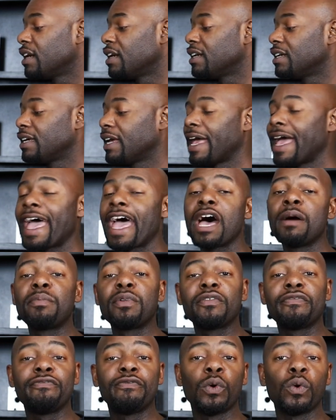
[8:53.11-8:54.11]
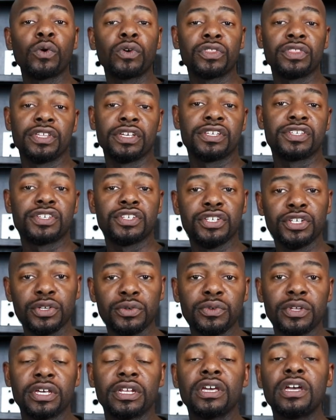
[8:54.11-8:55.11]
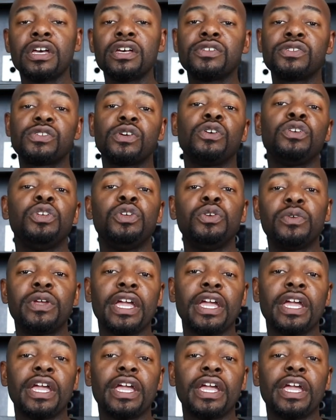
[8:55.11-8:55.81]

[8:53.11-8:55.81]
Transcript: an app for this unit. So you